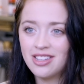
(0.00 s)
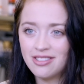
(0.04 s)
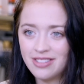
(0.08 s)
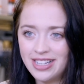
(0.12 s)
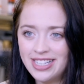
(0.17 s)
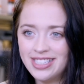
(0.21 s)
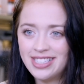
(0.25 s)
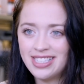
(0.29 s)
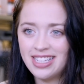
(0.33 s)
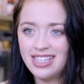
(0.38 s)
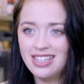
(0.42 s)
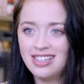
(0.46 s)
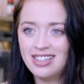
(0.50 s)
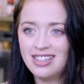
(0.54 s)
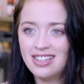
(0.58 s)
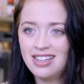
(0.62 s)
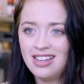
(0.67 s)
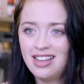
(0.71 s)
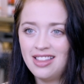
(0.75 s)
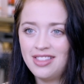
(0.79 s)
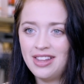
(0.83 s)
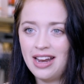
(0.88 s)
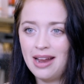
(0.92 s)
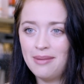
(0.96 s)
the reason
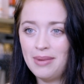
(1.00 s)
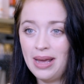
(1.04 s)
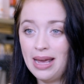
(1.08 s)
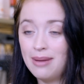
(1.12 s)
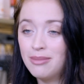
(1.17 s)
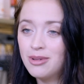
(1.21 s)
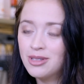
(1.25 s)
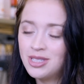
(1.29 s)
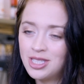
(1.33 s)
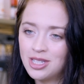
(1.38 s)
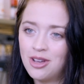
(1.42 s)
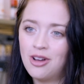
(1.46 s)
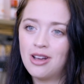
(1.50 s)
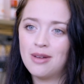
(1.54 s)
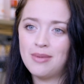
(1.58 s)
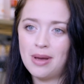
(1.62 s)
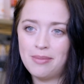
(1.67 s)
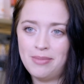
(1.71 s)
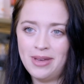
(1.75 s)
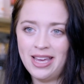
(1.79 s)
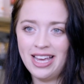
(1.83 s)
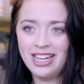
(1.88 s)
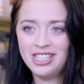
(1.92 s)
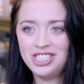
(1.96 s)
that I'm able to go get my
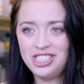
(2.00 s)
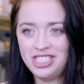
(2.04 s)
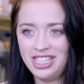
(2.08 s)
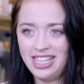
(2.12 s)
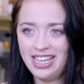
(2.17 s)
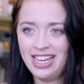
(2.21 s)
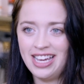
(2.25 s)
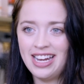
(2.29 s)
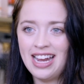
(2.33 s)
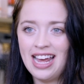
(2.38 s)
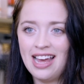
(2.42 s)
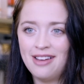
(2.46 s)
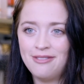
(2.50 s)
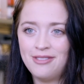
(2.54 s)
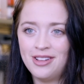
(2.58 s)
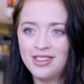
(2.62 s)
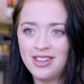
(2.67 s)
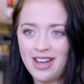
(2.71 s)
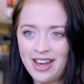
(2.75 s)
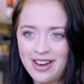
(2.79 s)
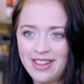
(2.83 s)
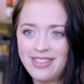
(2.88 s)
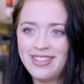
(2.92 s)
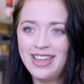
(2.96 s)
PhD, and I have a
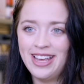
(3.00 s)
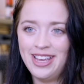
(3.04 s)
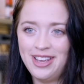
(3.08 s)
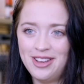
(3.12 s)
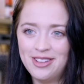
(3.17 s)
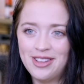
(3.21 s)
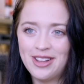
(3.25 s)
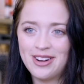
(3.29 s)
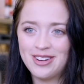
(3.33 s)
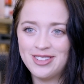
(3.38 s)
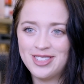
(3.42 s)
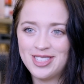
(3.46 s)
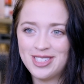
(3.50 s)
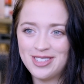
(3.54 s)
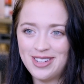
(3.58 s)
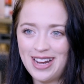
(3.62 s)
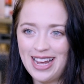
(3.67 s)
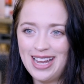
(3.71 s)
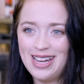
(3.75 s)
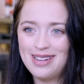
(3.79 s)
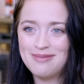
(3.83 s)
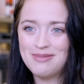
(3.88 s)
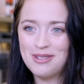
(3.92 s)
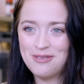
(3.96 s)
lot of thank you letters to
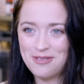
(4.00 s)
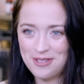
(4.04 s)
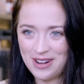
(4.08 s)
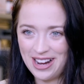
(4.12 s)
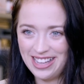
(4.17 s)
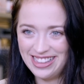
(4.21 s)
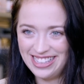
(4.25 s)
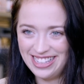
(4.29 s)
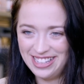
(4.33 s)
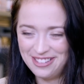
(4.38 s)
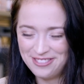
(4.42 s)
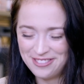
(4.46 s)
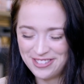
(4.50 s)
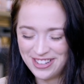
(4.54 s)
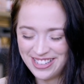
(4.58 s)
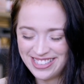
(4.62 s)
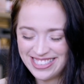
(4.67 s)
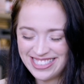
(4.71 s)
write before I leave.